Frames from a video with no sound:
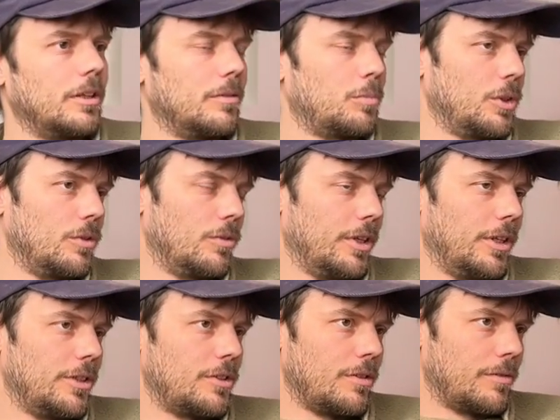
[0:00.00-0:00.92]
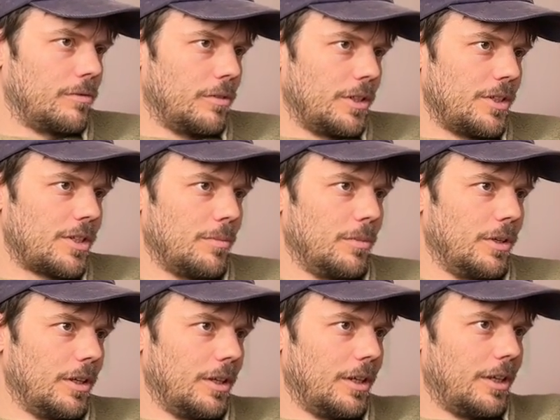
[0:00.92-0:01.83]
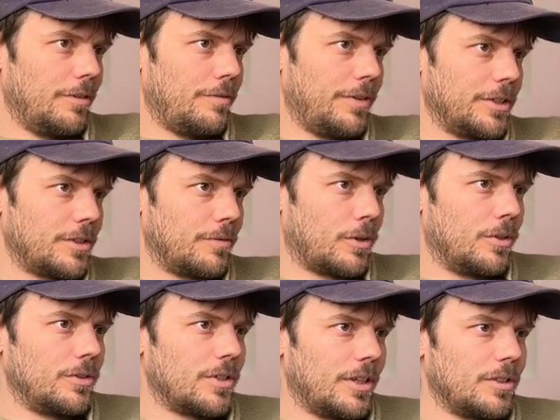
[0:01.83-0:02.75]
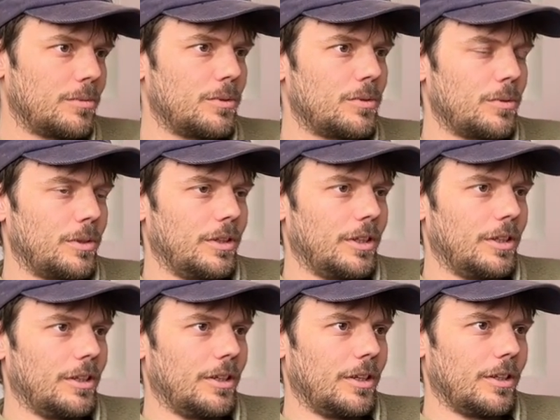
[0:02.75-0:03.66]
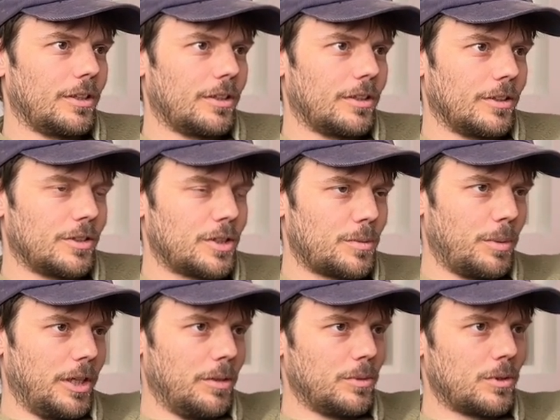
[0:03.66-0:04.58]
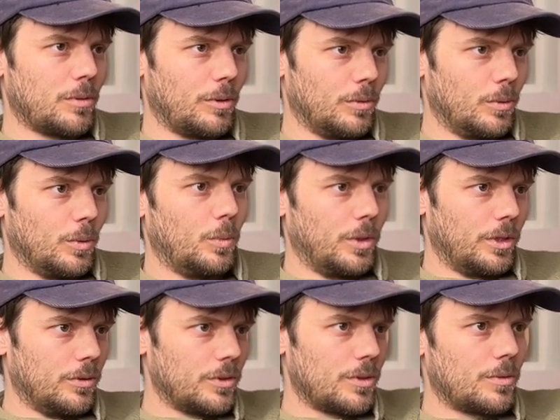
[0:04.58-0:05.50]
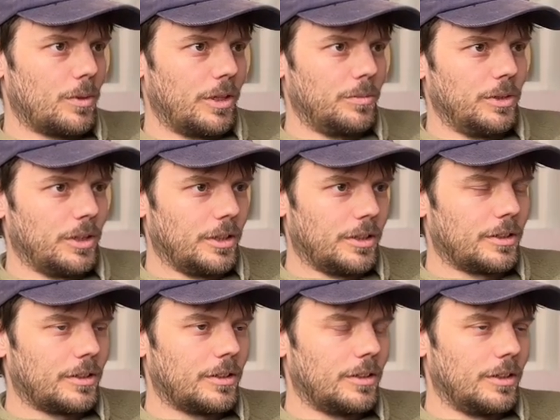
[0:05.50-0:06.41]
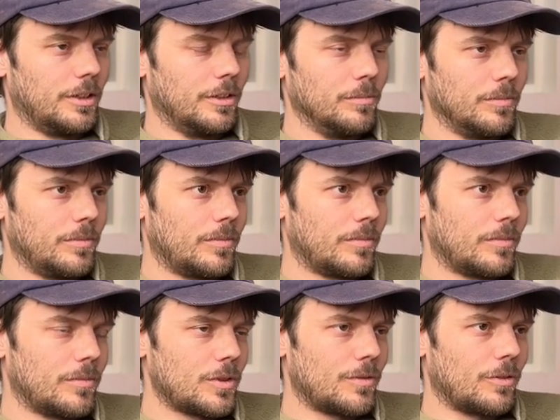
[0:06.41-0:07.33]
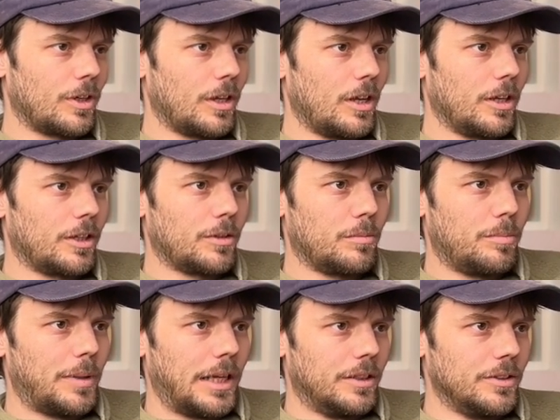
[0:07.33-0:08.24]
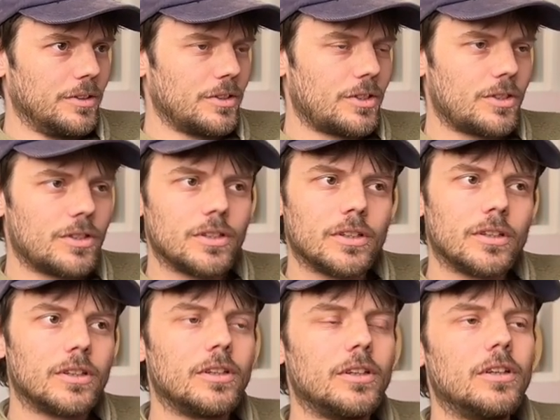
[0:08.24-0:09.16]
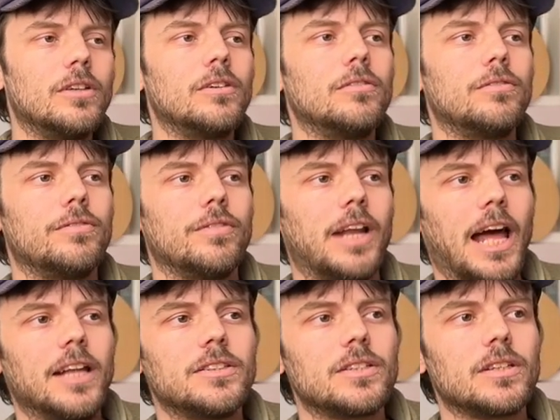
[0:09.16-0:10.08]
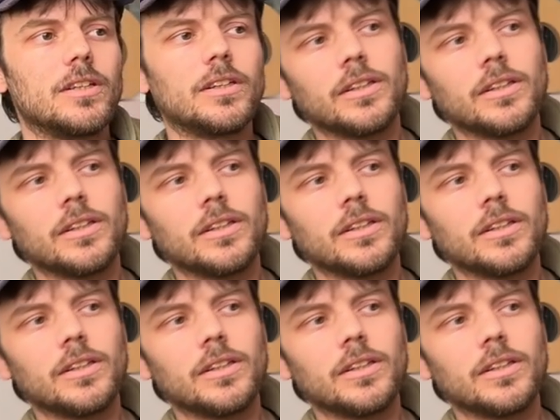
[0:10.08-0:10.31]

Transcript: but you're right. They do have a really similar like effective contact between they like yeah. the split between all the wheels is what I mean. Yeah. Um, it's very like balanced. Yeah. Flat. So,